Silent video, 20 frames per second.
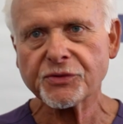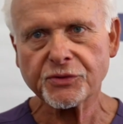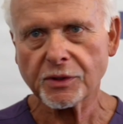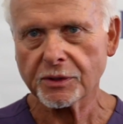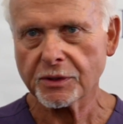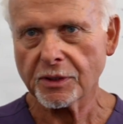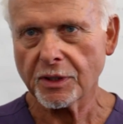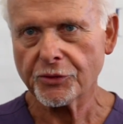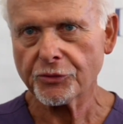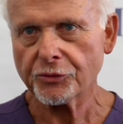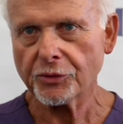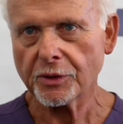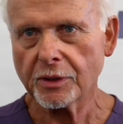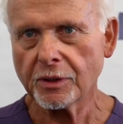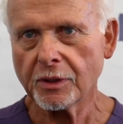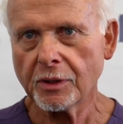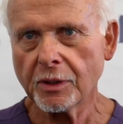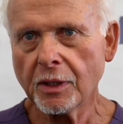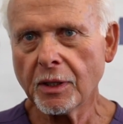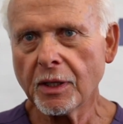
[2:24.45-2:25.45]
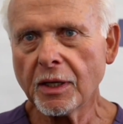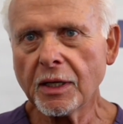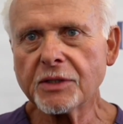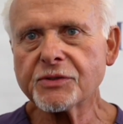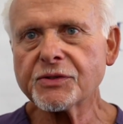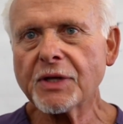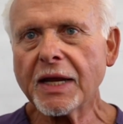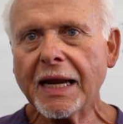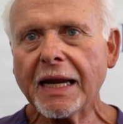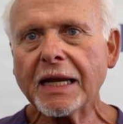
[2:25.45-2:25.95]
in the country. It's
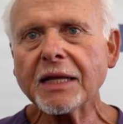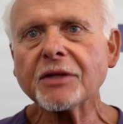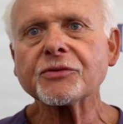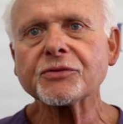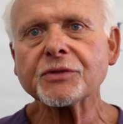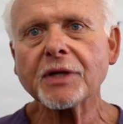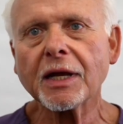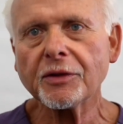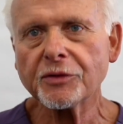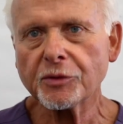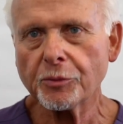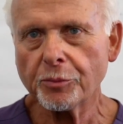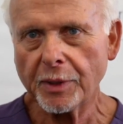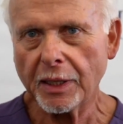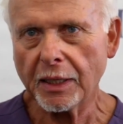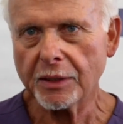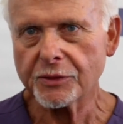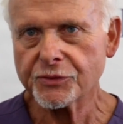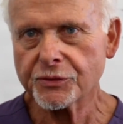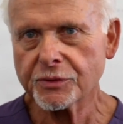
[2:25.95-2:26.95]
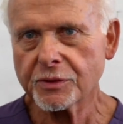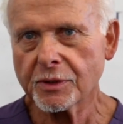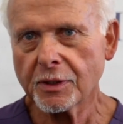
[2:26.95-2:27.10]
hands down the best.